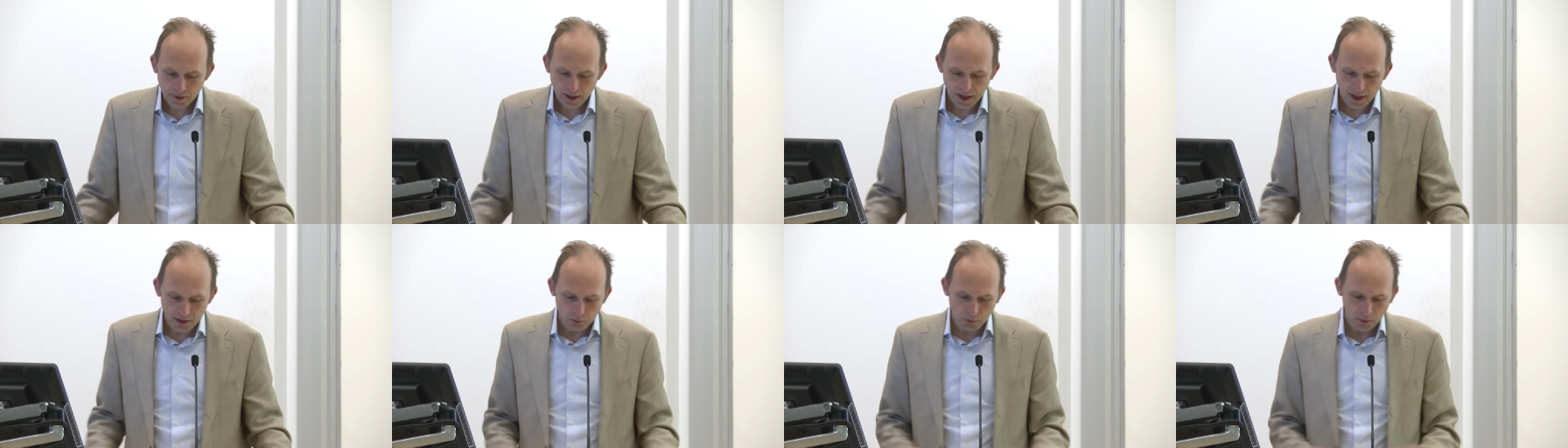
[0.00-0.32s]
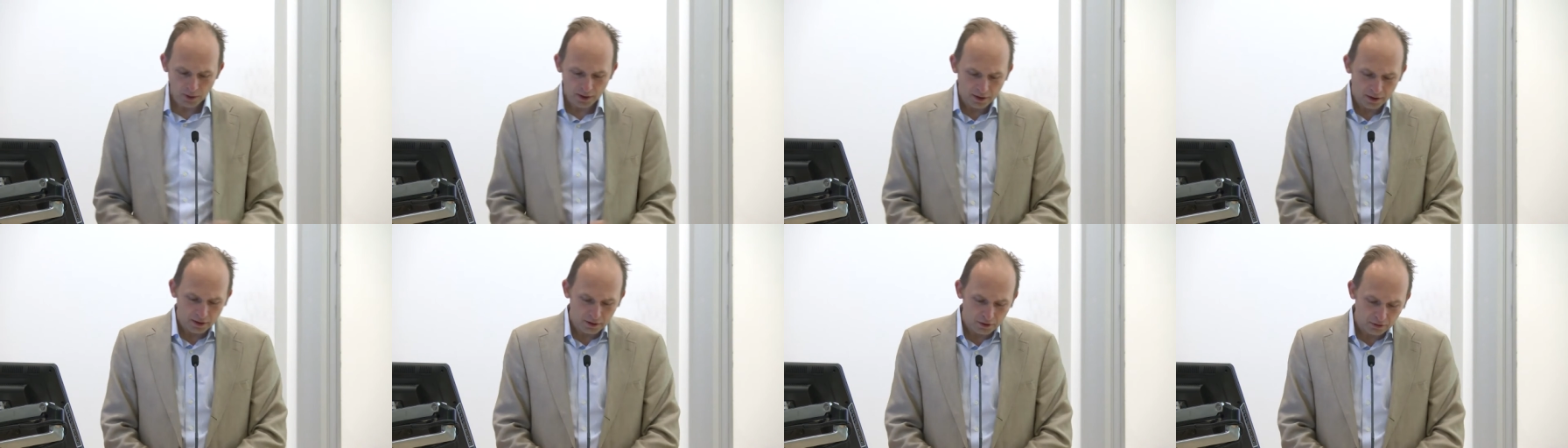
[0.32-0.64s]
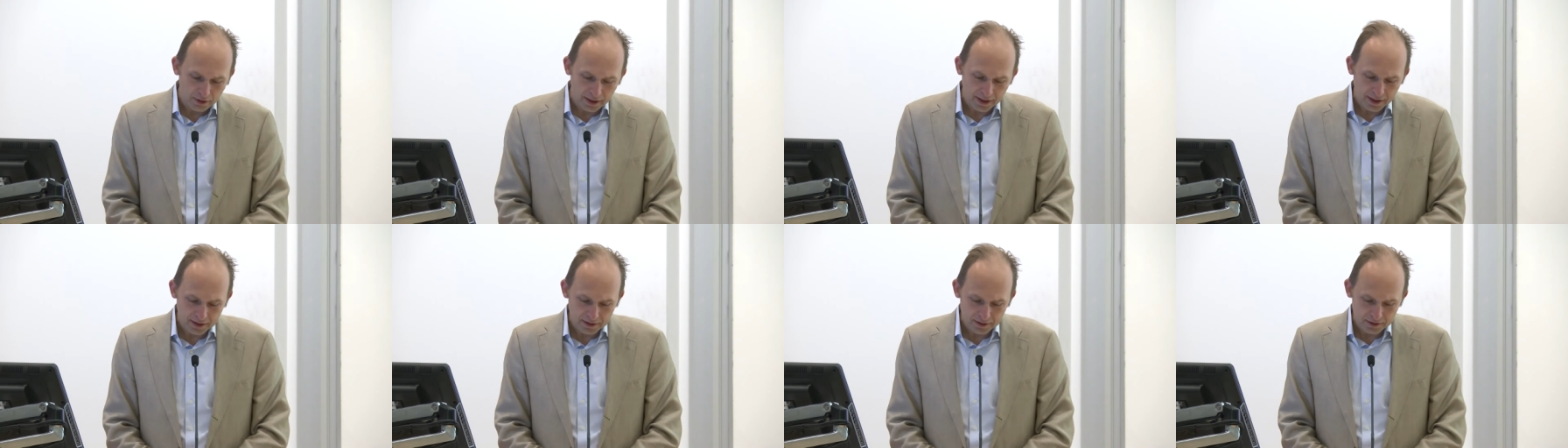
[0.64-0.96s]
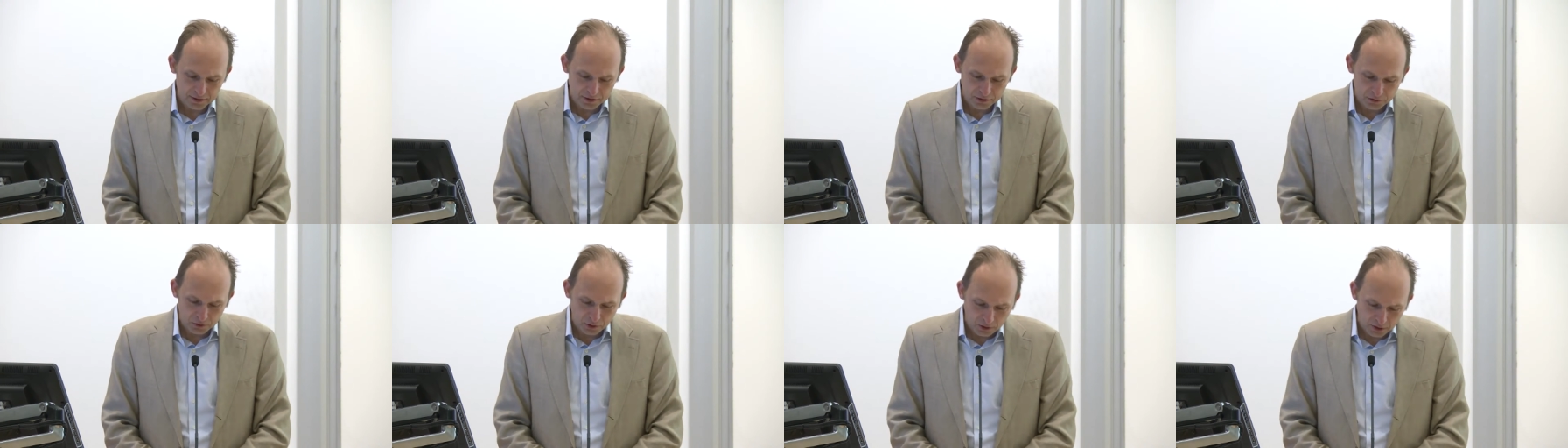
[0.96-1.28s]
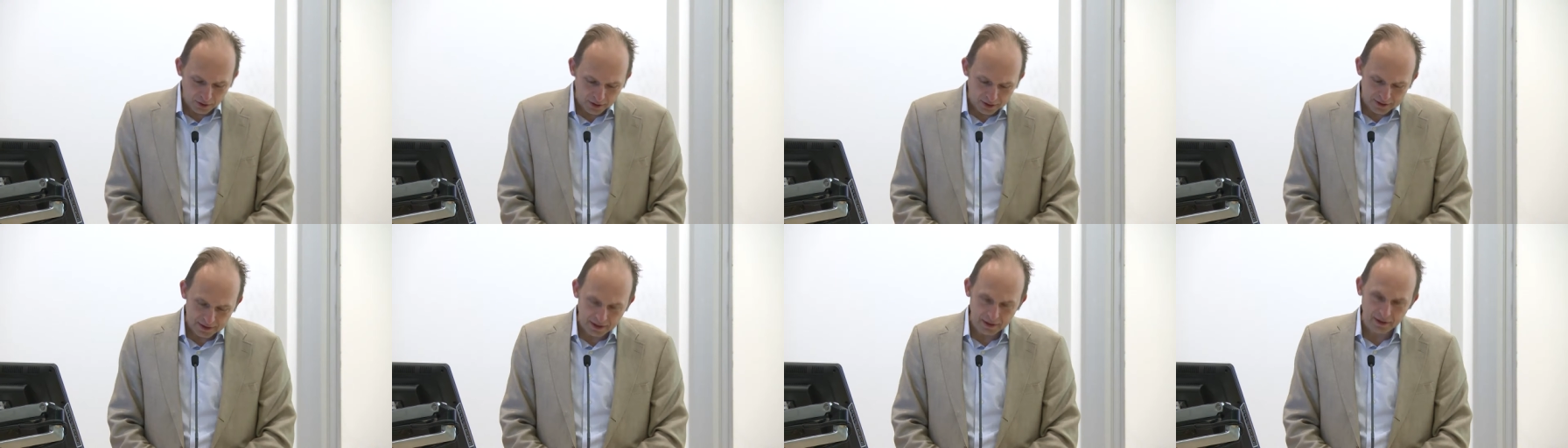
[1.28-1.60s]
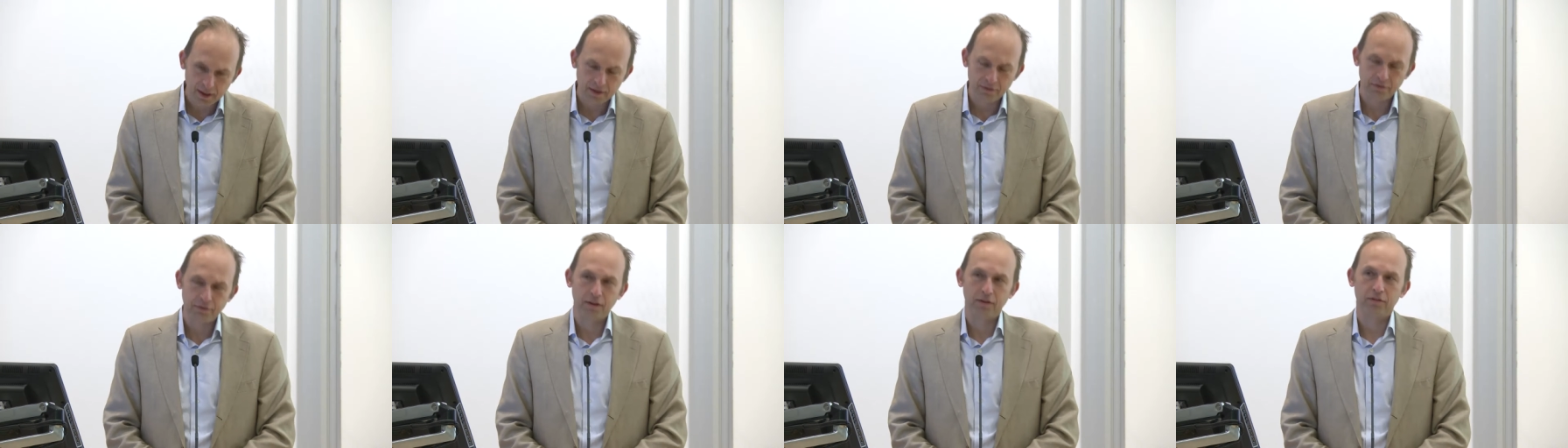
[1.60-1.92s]
And one of the great stories, I,
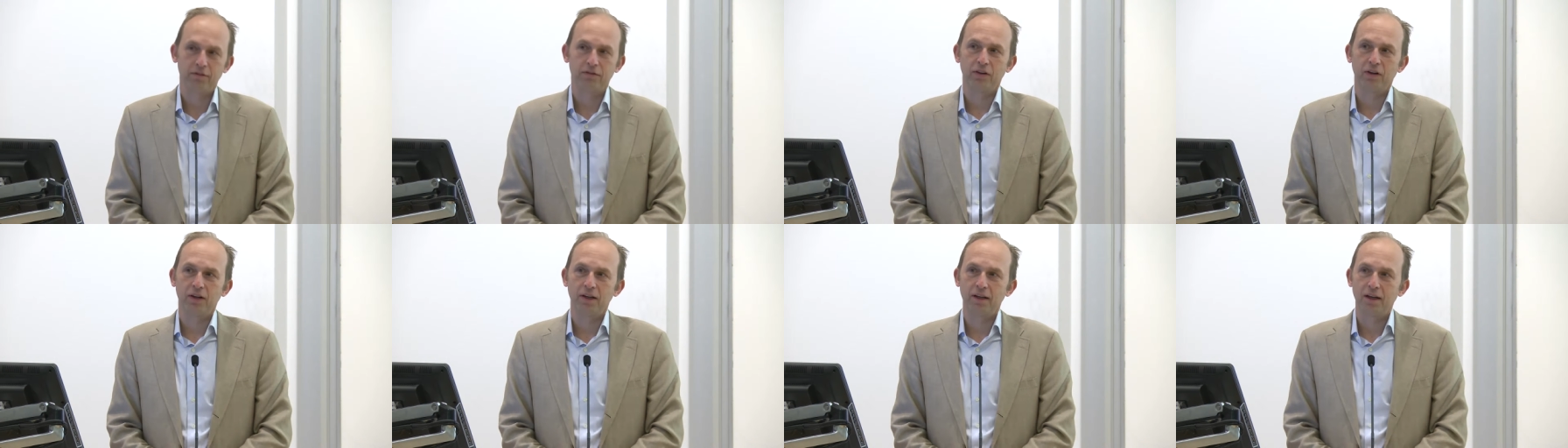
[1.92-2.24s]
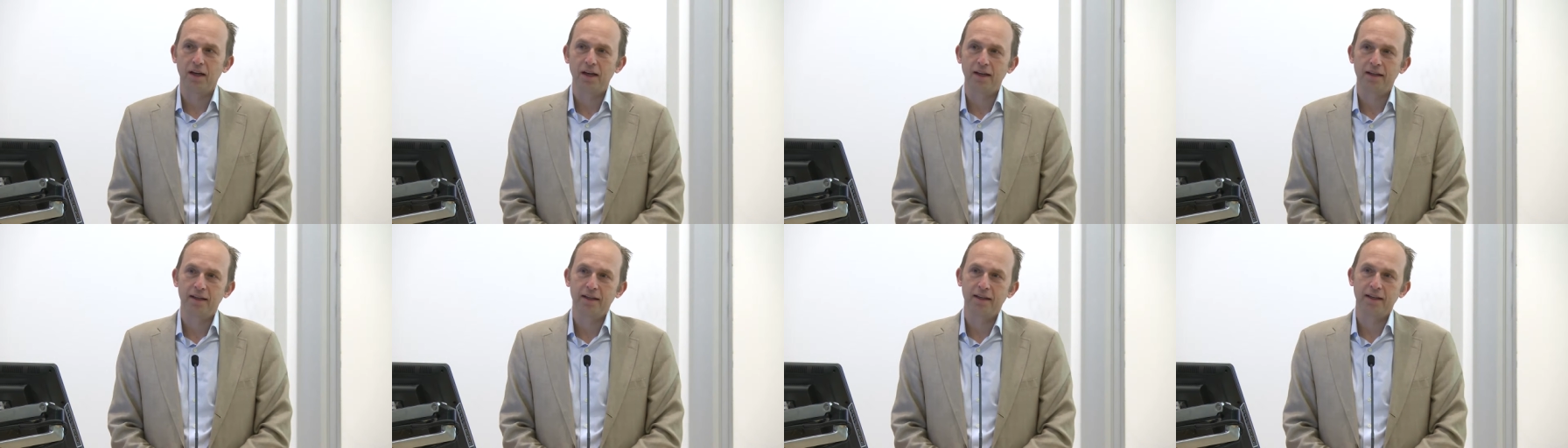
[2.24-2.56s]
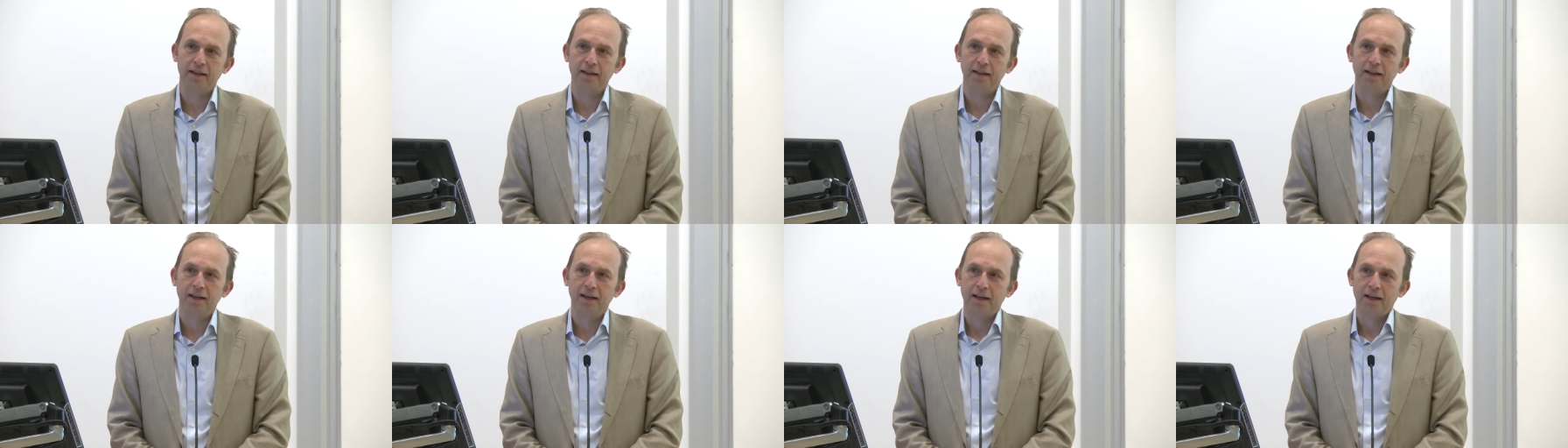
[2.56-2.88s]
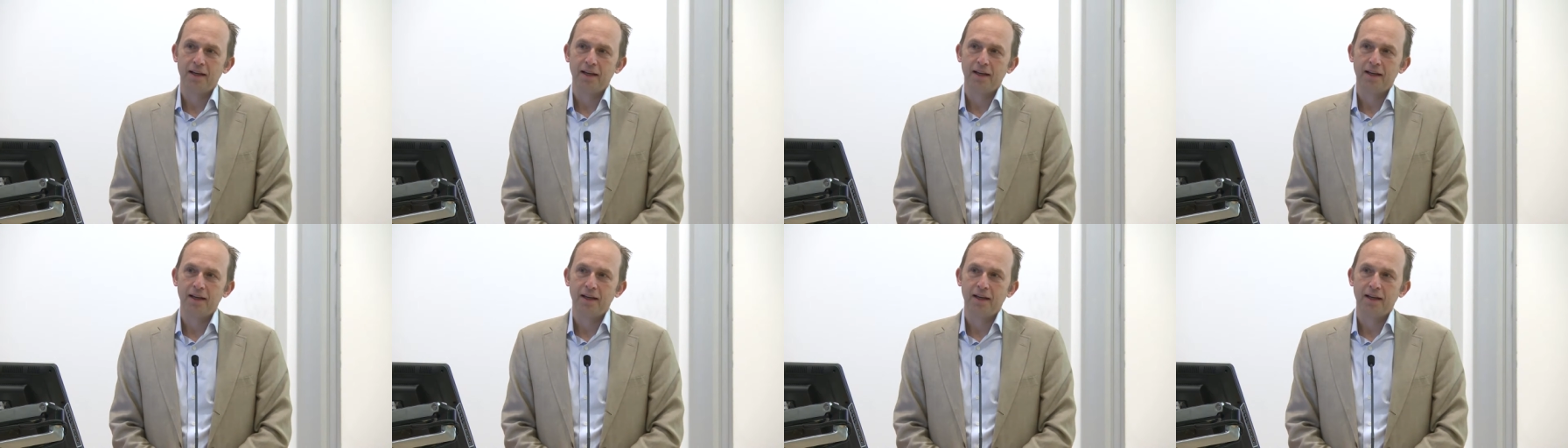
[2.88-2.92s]
I felt very lucky